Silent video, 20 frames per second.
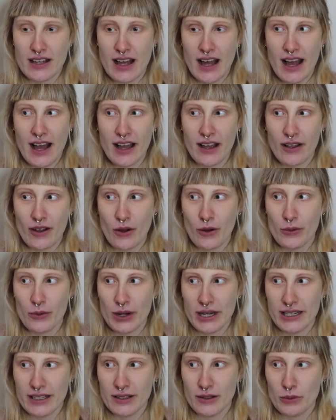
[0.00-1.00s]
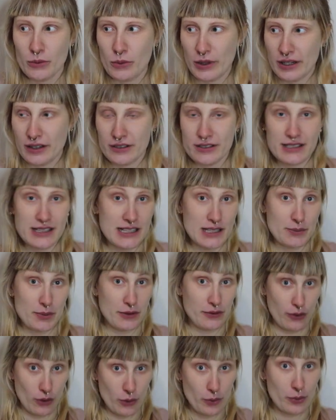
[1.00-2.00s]
I already wear, since
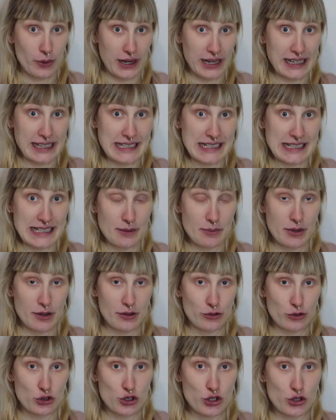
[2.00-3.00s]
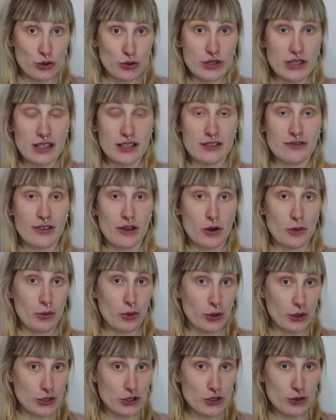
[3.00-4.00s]
before pregnancy, barefoot shoes. That's very
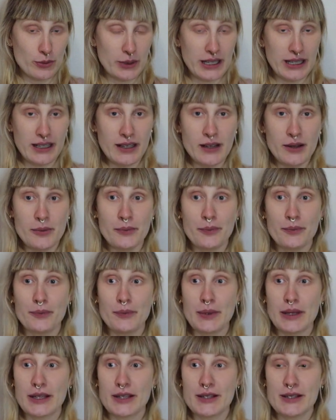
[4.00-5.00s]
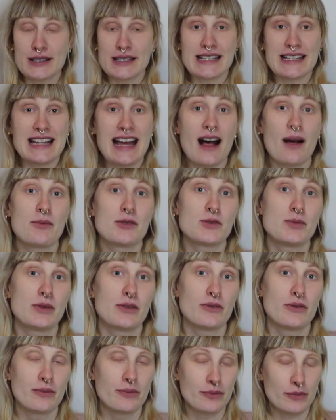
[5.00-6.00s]
important to me because it helps
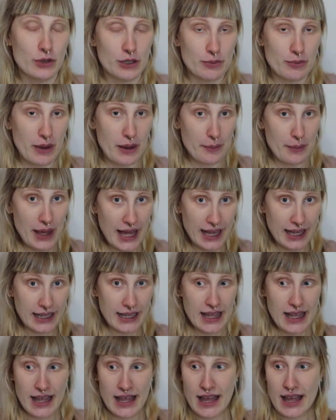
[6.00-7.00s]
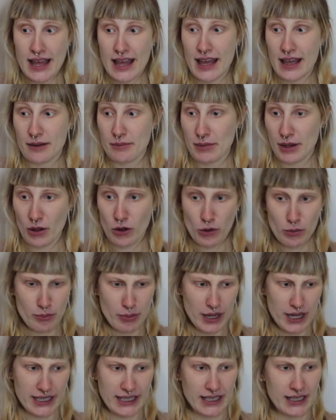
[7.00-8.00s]
me with my back and my whole
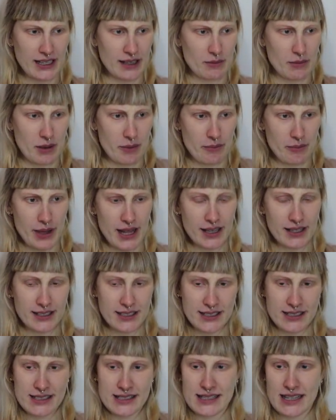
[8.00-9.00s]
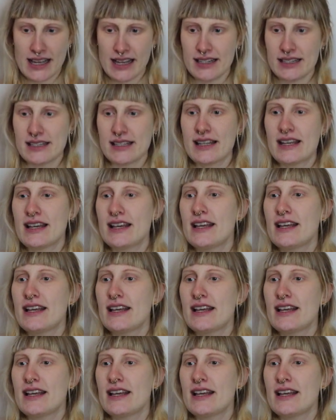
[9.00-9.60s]
body and my balance. And